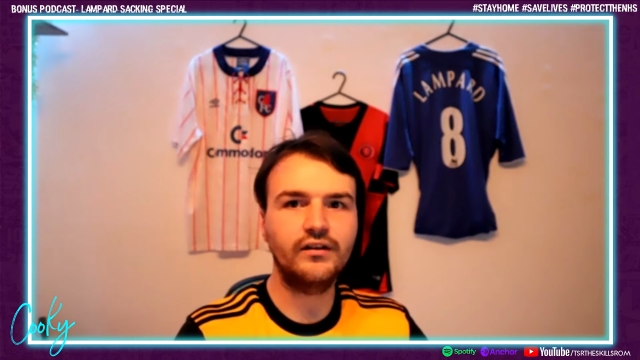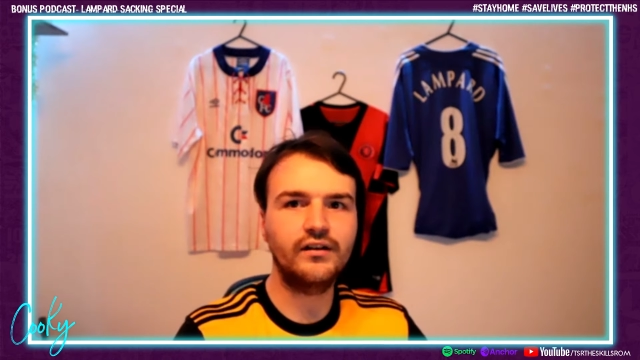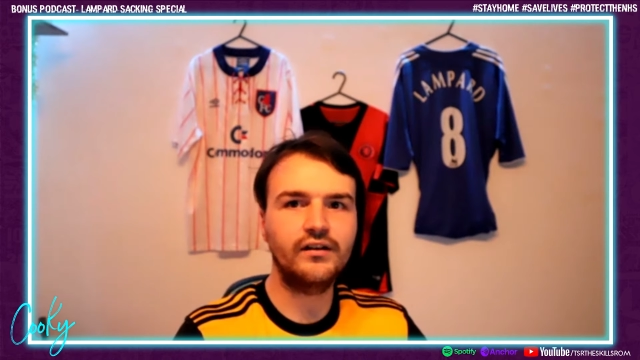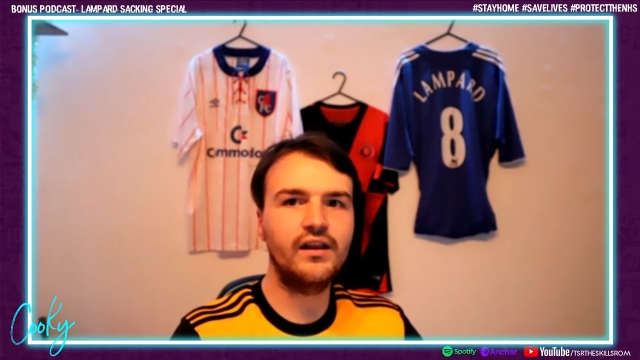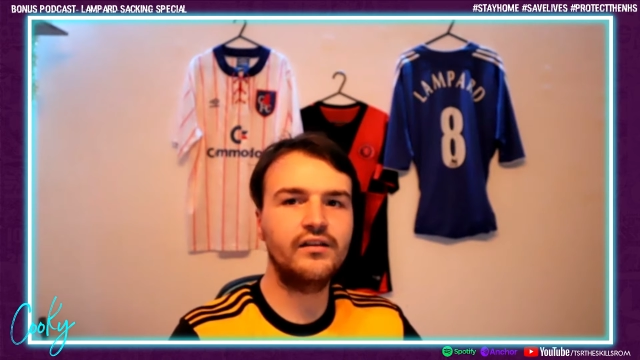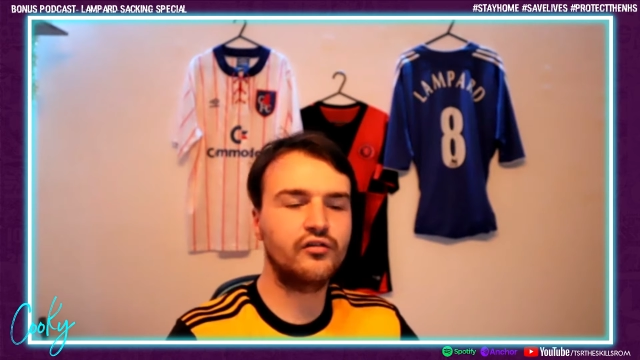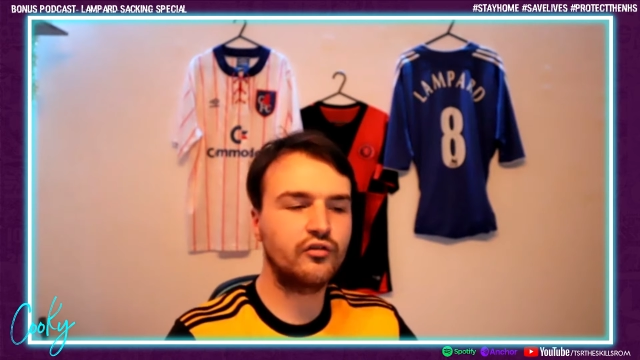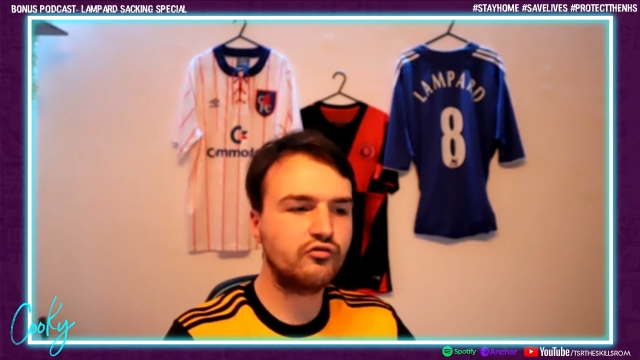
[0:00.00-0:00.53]

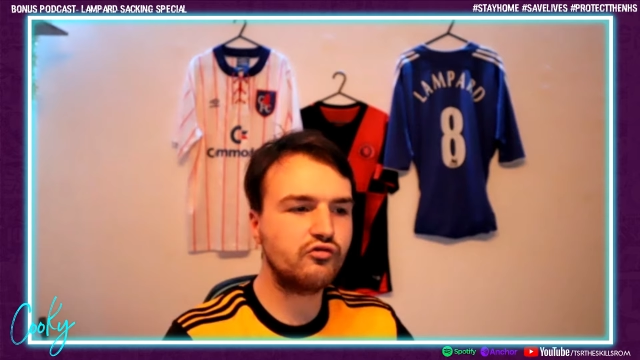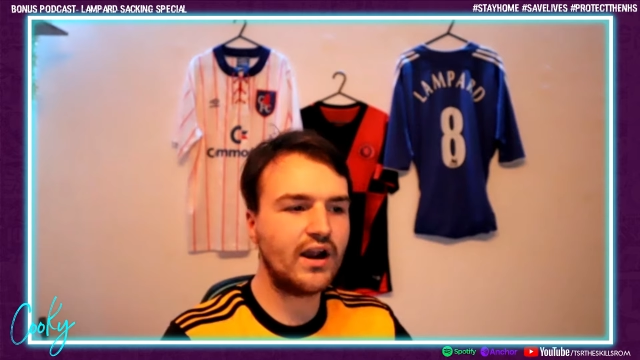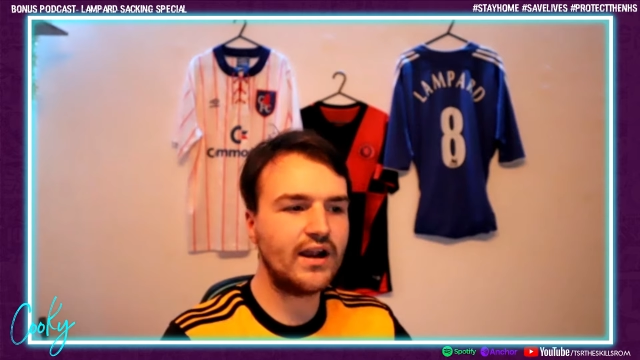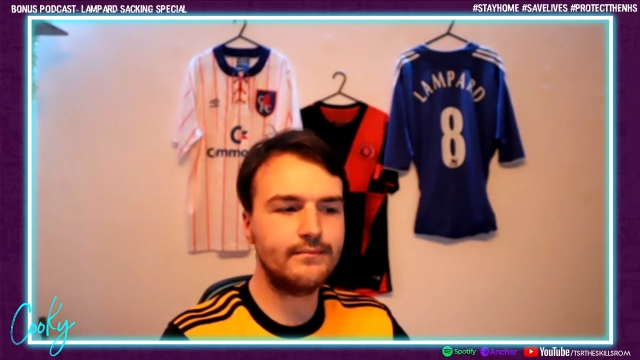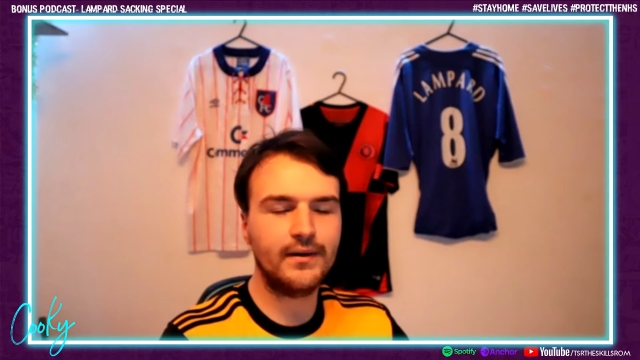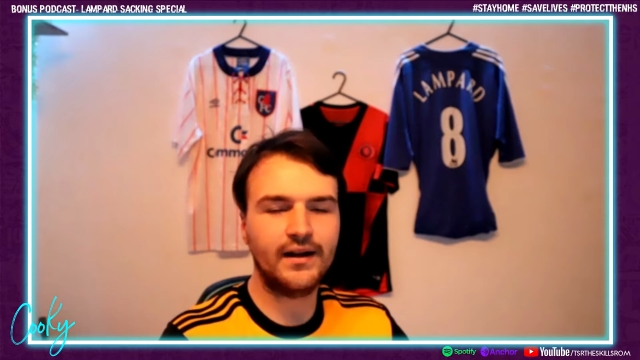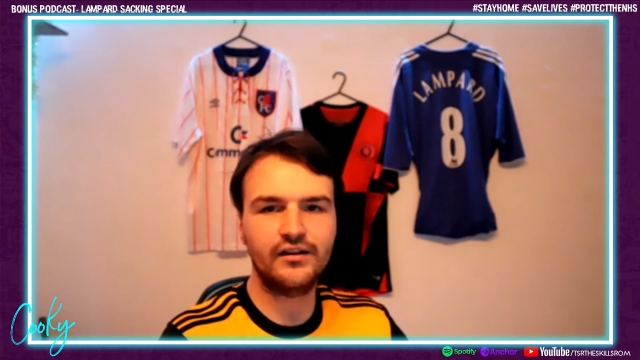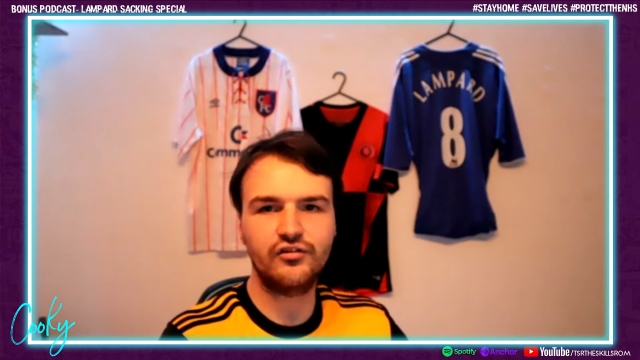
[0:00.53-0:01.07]
He's a great
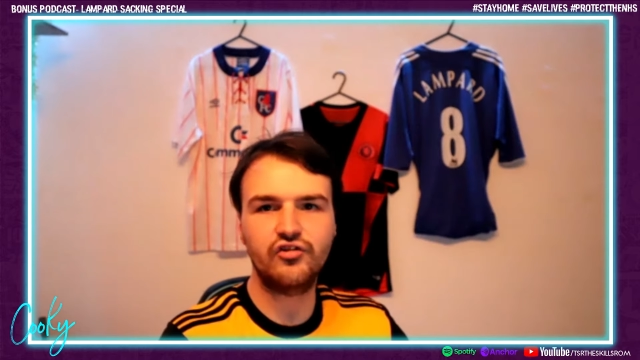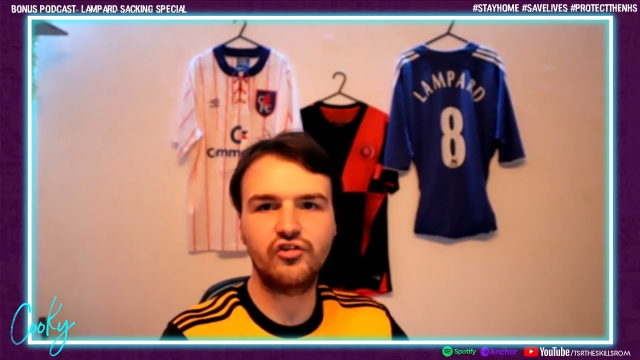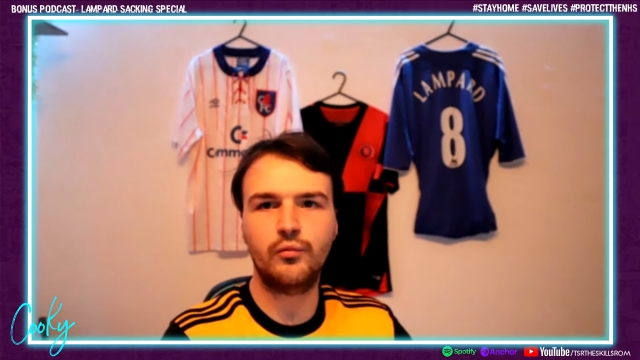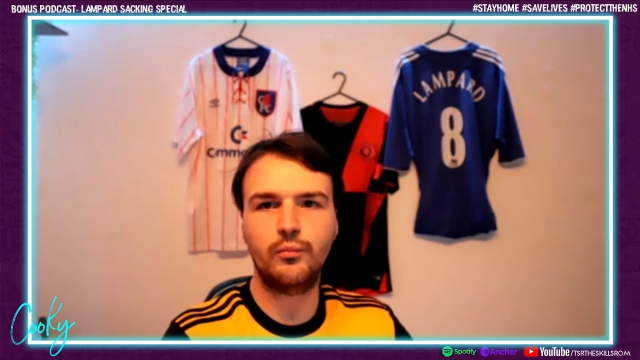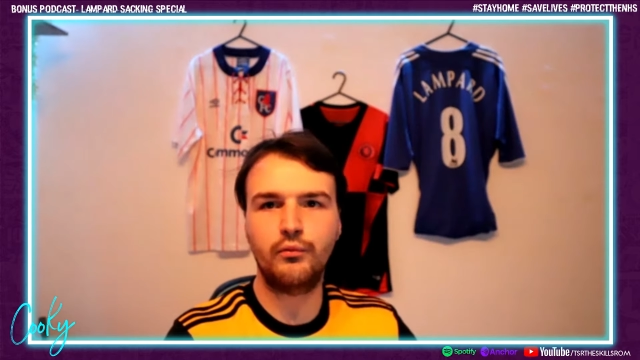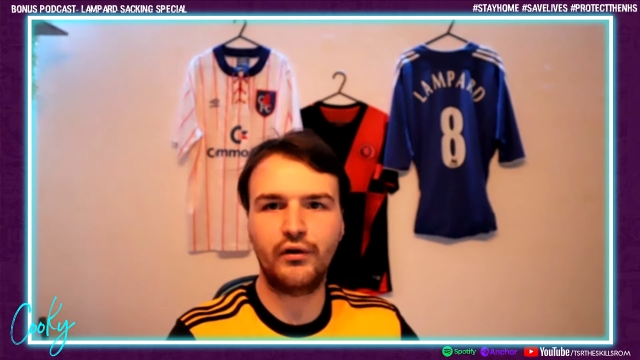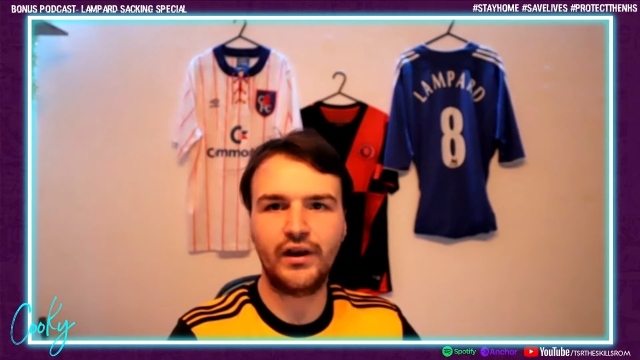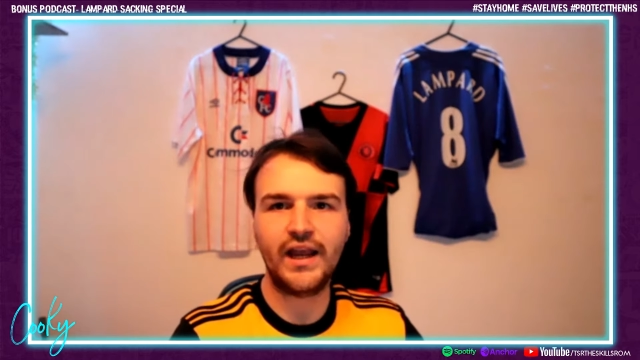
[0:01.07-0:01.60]
manager to
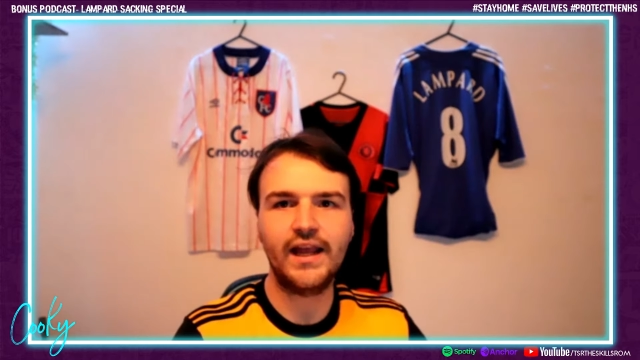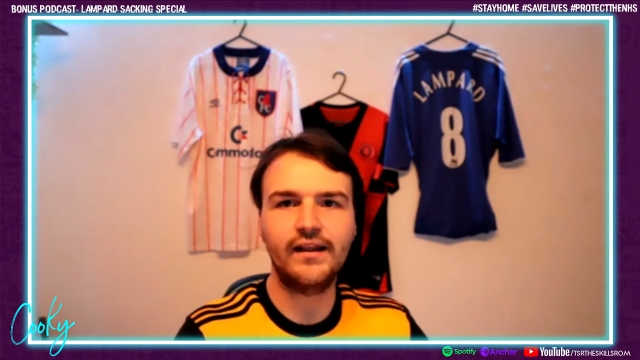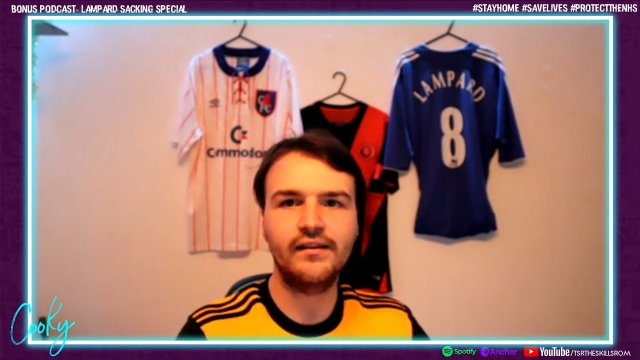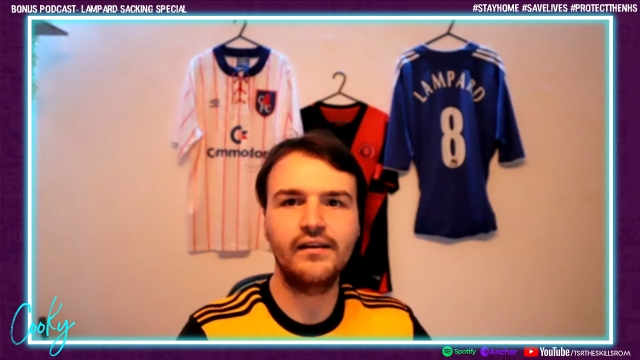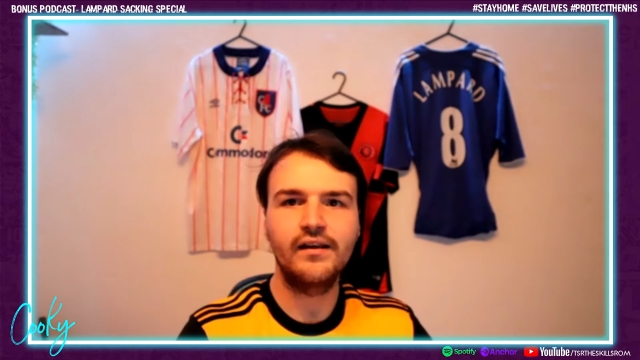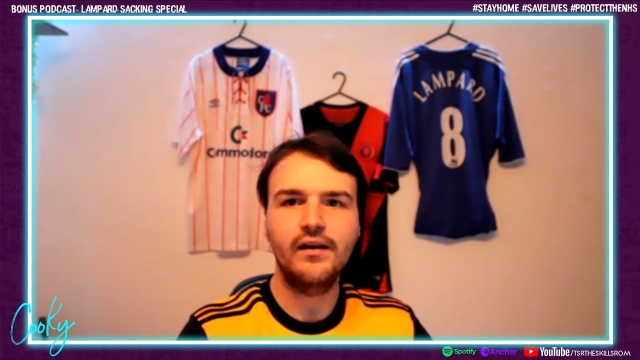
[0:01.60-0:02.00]
bring in.